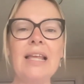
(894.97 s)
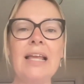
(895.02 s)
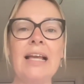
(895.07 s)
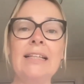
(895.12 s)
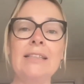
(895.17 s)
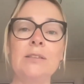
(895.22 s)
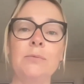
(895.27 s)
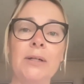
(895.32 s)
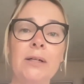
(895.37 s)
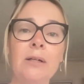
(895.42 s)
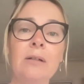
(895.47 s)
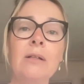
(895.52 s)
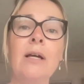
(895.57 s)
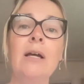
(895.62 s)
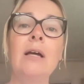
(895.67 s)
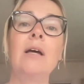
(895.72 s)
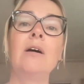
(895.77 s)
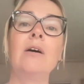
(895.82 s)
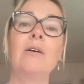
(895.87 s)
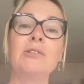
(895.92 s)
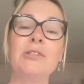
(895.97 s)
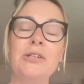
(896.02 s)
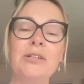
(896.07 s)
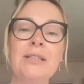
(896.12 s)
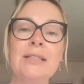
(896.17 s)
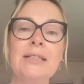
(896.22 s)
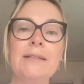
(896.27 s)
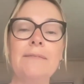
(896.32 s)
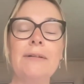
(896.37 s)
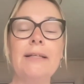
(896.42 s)
as well.
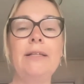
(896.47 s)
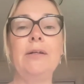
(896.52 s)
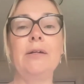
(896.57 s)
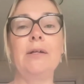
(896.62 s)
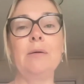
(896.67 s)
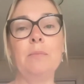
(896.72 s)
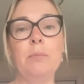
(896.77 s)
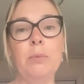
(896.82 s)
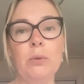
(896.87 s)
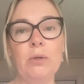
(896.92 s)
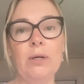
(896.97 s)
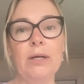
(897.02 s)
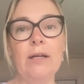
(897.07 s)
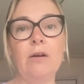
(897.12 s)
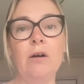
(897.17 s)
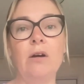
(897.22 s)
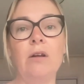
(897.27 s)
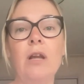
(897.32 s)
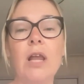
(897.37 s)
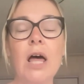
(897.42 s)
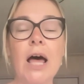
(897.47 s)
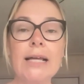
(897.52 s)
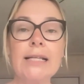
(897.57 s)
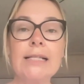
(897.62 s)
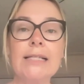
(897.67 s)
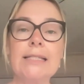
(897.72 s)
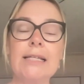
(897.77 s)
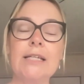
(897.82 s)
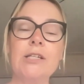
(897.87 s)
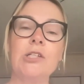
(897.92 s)
Alternatively, you can book an
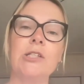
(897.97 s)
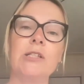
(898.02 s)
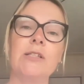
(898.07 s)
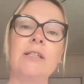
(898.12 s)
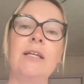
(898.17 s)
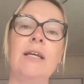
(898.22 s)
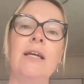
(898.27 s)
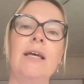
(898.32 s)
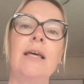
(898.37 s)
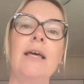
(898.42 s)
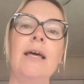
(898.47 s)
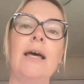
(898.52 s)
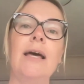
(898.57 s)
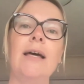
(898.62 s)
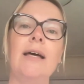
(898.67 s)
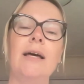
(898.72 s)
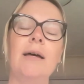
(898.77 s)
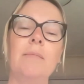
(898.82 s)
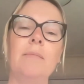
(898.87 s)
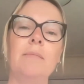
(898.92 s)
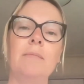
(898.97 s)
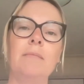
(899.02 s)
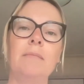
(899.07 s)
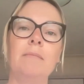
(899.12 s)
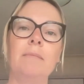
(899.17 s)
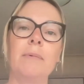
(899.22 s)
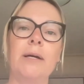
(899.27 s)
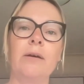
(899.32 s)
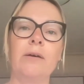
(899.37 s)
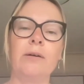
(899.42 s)
online session
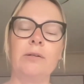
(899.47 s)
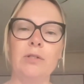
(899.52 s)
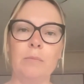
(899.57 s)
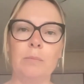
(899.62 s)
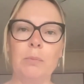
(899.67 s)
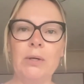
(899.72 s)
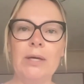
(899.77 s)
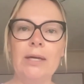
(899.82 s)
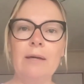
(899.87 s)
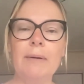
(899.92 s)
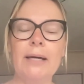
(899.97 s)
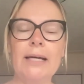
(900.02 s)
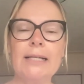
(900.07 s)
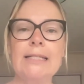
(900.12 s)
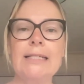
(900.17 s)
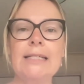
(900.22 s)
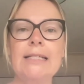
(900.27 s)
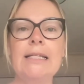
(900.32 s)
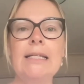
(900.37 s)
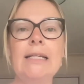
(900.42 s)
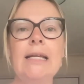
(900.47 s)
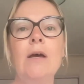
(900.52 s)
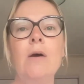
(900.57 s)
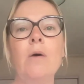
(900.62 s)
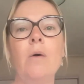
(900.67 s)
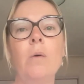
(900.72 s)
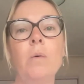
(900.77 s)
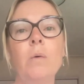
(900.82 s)
by going to the booking button, or